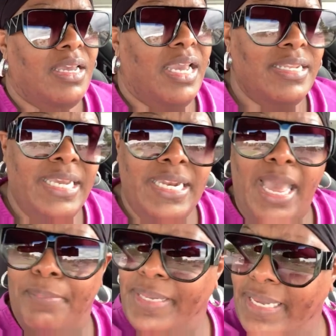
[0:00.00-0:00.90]
And then
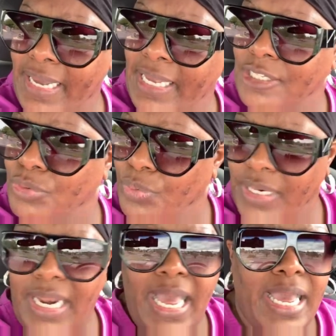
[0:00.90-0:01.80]
I began to
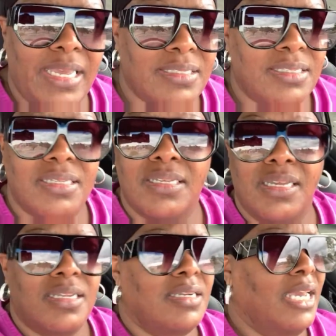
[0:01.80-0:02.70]
realize
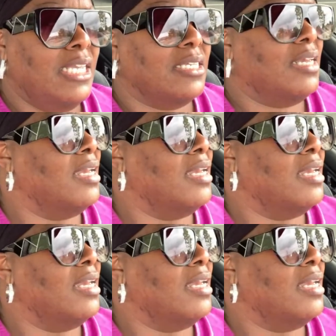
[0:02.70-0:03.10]
these,